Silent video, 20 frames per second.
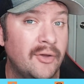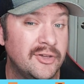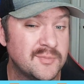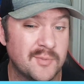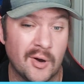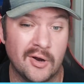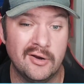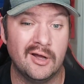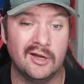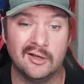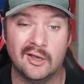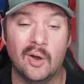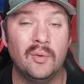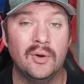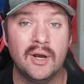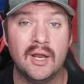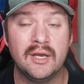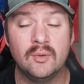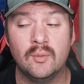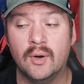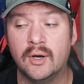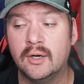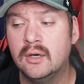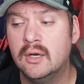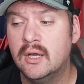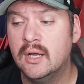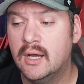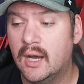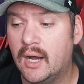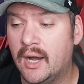He's probably not going anywhere.
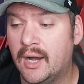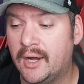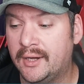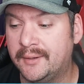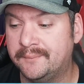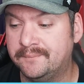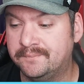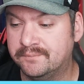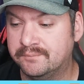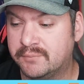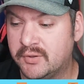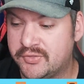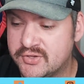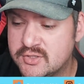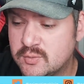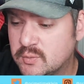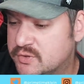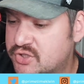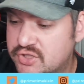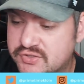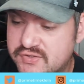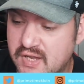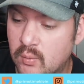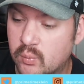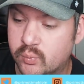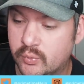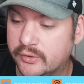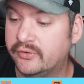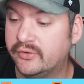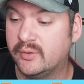Um, but this was just a
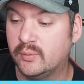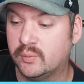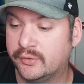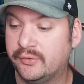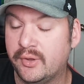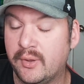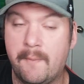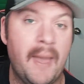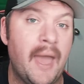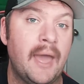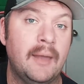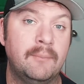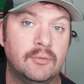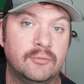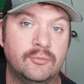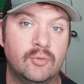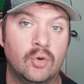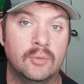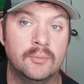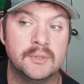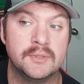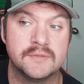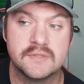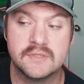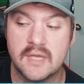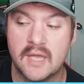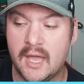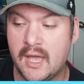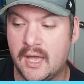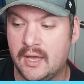really, really bad performance.
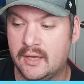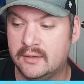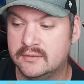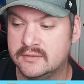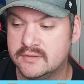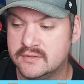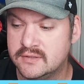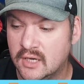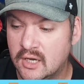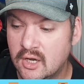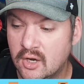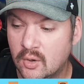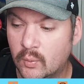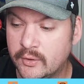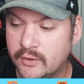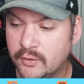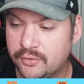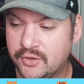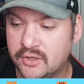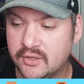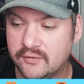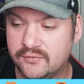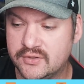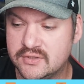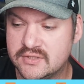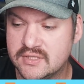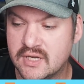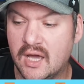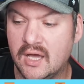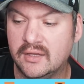And when you think of the
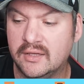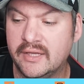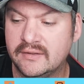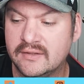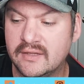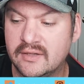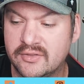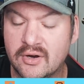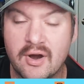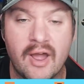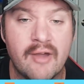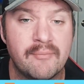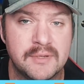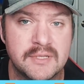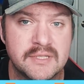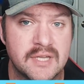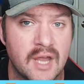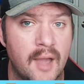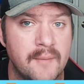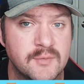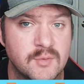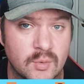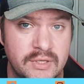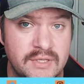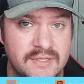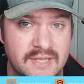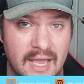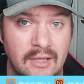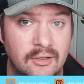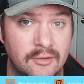time, like th there have been times where
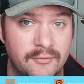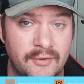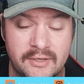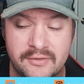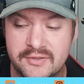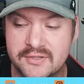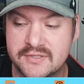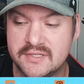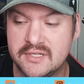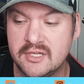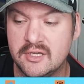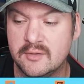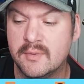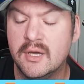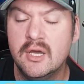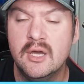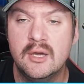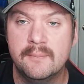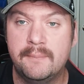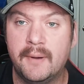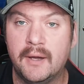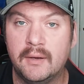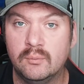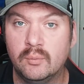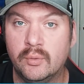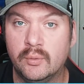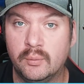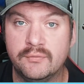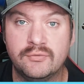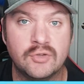he's elevated this team, but
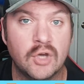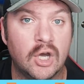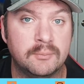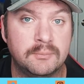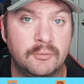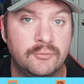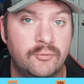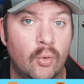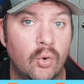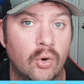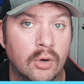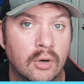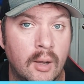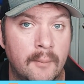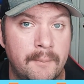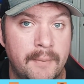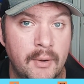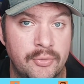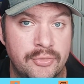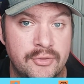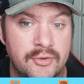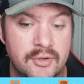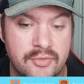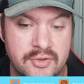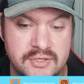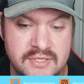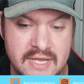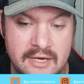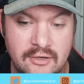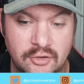we, we've talked before about the, the
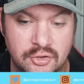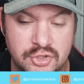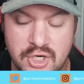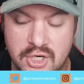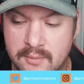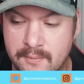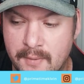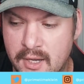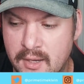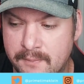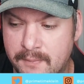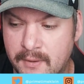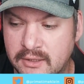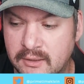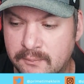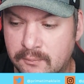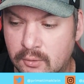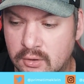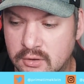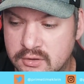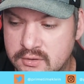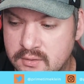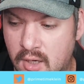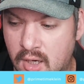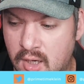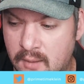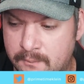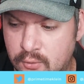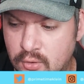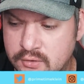Daniel Jeremiah, Bucky Book,
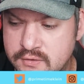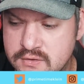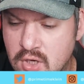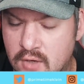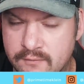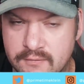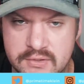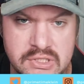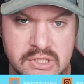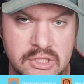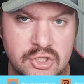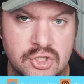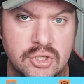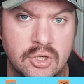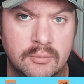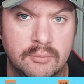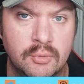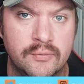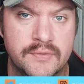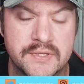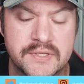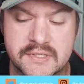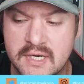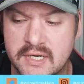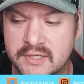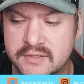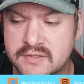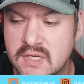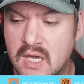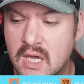uh, Brooks conversation on Move the
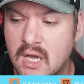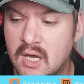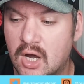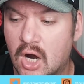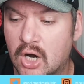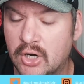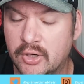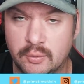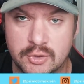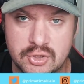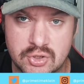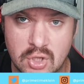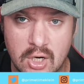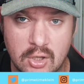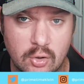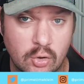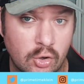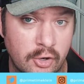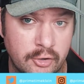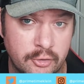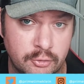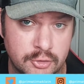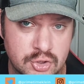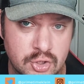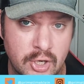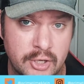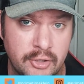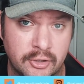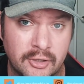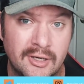Sticks. Are you a truck or are you a
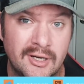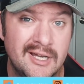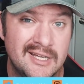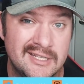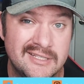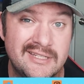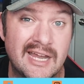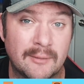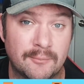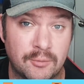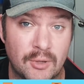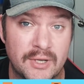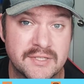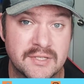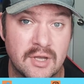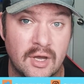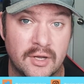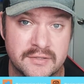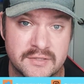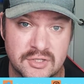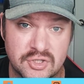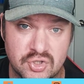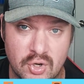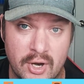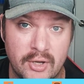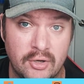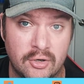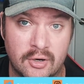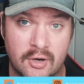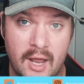trailer? Dak Prescott is a
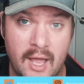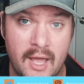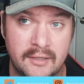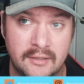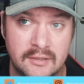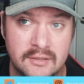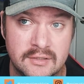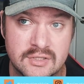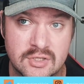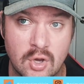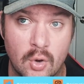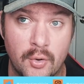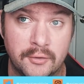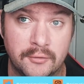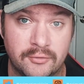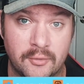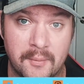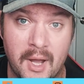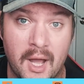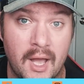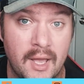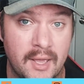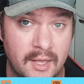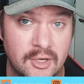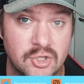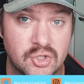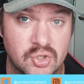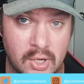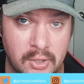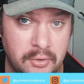trailer, and he's going from a
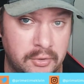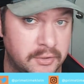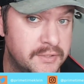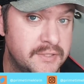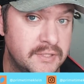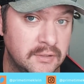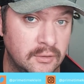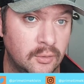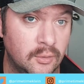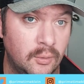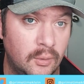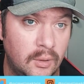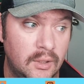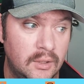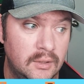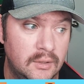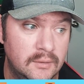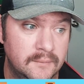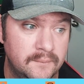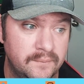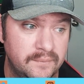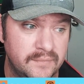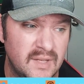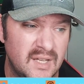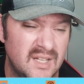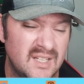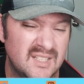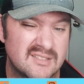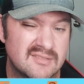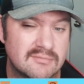high-end trailer to
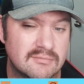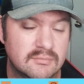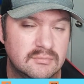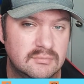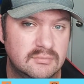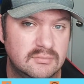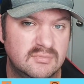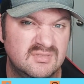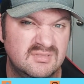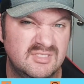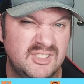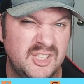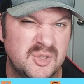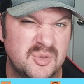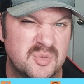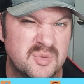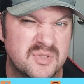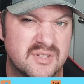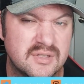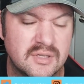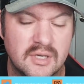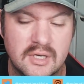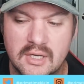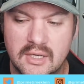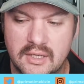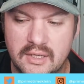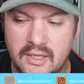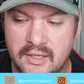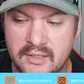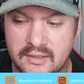eh, used.
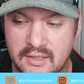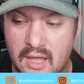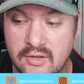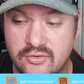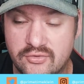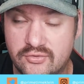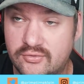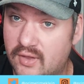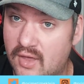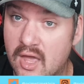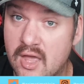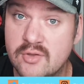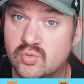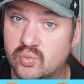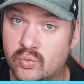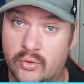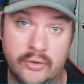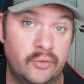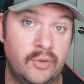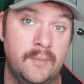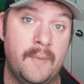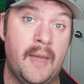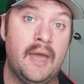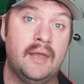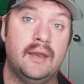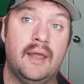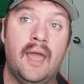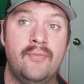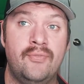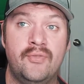It, it's it's really
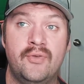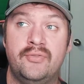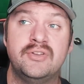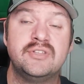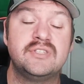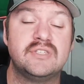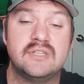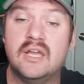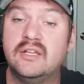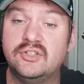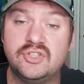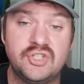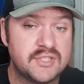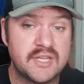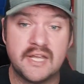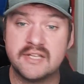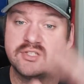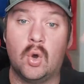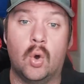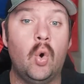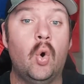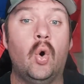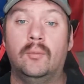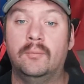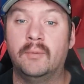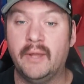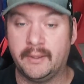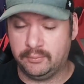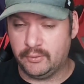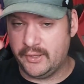bad. And this, just as a whole,
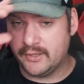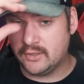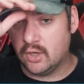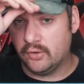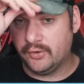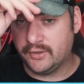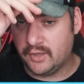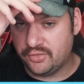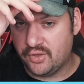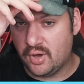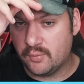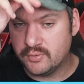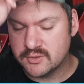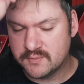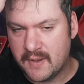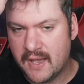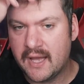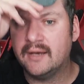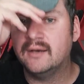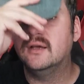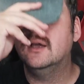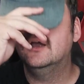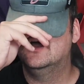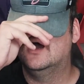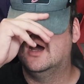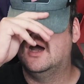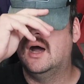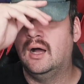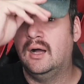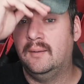like play calling I thought was bad,
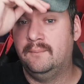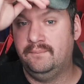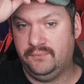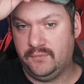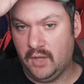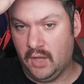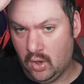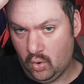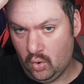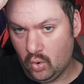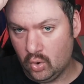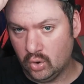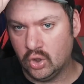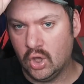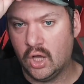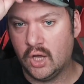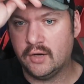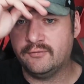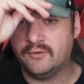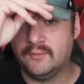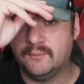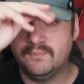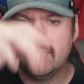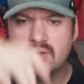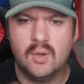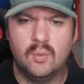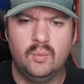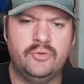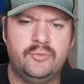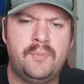um, a whole lot of it
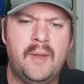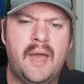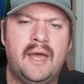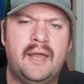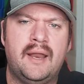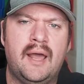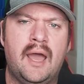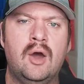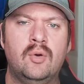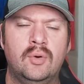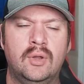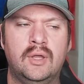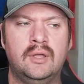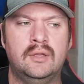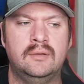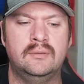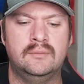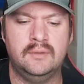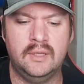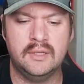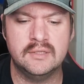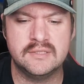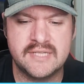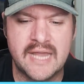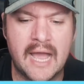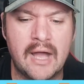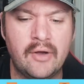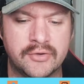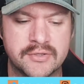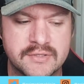was bad out in, in
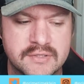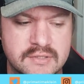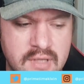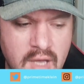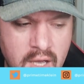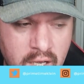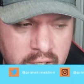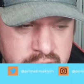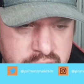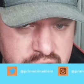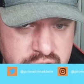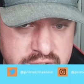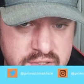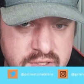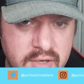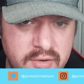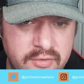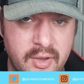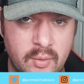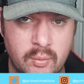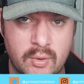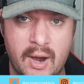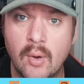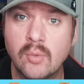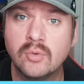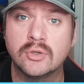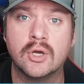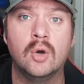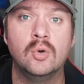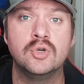Dallas. Uh, just they, they were
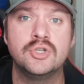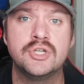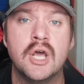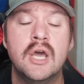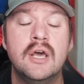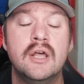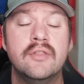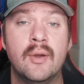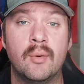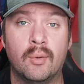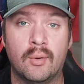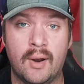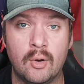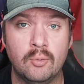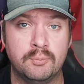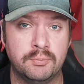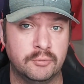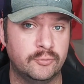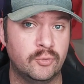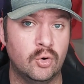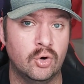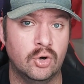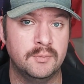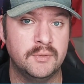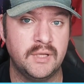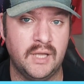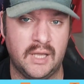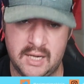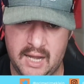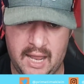outcoached, they were
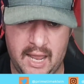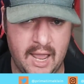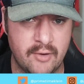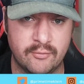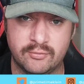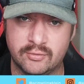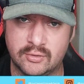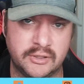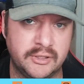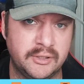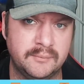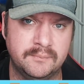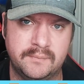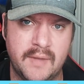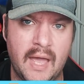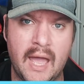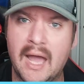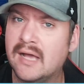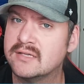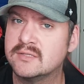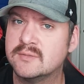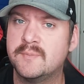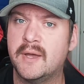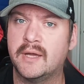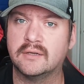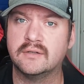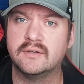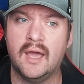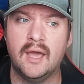outperformed in every aspect.